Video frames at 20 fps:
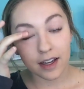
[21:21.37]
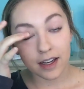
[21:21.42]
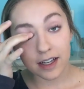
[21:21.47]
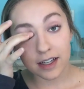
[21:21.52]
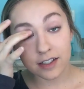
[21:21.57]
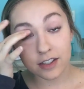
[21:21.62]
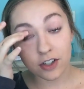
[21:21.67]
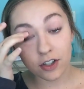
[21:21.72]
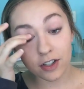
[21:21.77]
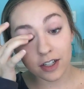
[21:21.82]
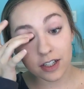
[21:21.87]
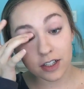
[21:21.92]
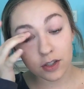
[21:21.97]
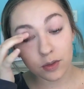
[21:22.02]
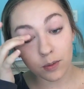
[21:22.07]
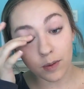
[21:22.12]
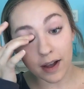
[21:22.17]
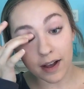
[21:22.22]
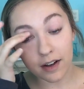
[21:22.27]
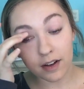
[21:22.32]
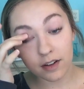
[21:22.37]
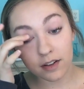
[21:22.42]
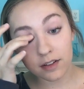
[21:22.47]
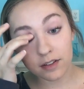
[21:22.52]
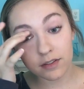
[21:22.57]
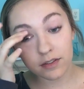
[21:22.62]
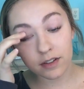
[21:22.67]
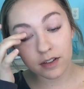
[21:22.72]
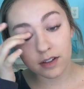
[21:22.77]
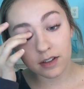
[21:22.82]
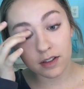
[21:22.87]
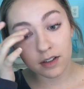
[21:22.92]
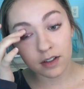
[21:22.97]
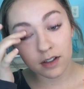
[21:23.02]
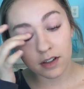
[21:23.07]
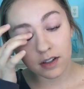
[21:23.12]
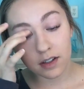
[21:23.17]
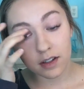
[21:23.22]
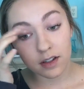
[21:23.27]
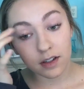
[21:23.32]
He's turning 12.
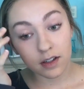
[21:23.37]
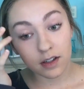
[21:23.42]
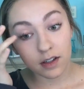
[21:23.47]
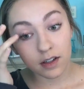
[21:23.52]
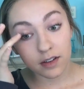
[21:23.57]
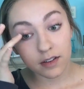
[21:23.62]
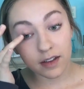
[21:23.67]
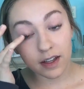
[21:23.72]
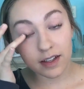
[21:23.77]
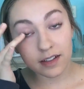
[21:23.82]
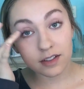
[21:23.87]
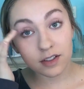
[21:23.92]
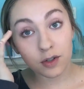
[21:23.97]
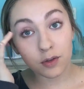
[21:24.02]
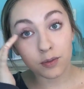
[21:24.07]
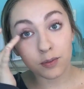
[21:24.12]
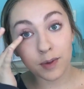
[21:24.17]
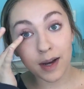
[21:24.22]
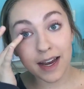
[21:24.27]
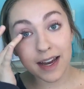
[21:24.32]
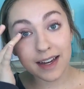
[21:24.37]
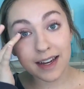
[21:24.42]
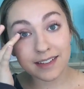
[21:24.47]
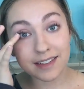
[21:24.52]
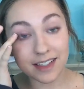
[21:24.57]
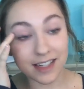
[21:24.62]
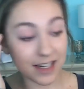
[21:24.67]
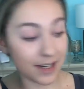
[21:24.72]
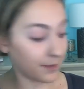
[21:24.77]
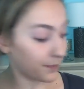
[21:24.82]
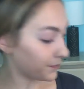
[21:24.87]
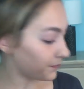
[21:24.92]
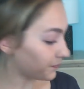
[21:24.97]
That is crazy.